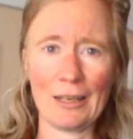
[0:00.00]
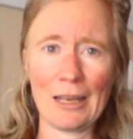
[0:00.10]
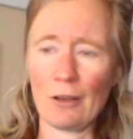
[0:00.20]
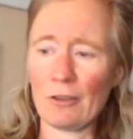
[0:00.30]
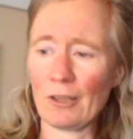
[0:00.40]

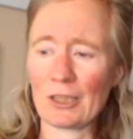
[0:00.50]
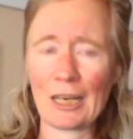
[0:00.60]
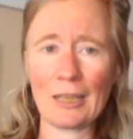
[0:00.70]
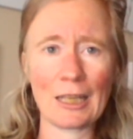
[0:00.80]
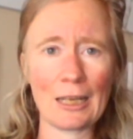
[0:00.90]
Now, you've got
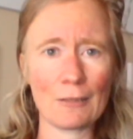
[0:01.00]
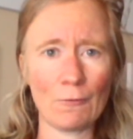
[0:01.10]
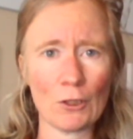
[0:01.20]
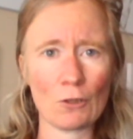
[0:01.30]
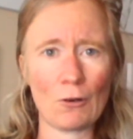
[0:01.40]
10,000
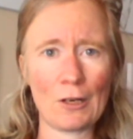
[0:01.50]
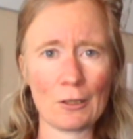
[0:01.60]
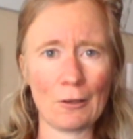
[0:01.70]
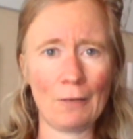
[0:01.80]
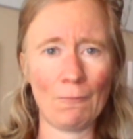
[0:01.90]

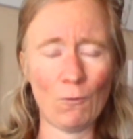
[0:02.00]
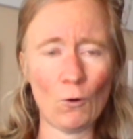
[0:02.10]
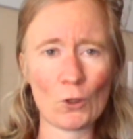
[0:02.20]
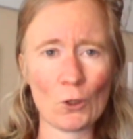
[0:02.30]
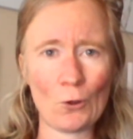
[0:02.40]
Victorians on
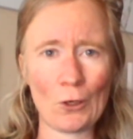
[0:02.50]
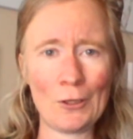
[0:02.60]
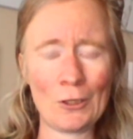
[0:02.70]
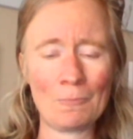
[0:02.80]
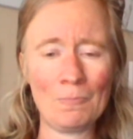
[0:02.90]
force
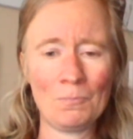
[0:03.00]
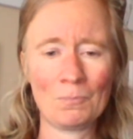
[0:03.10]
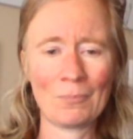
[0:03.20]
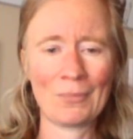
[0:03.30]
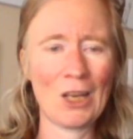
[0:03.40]
orders,
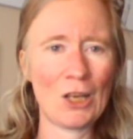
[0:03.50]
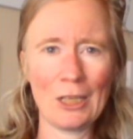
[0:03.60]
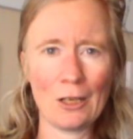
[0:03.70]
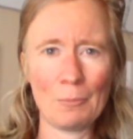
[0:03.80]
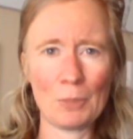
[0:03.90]

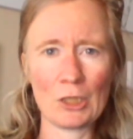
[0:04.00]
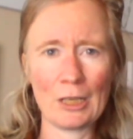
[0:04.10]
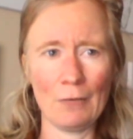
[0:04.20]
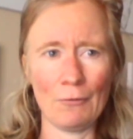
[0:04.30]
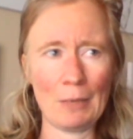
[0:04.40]
only 9% of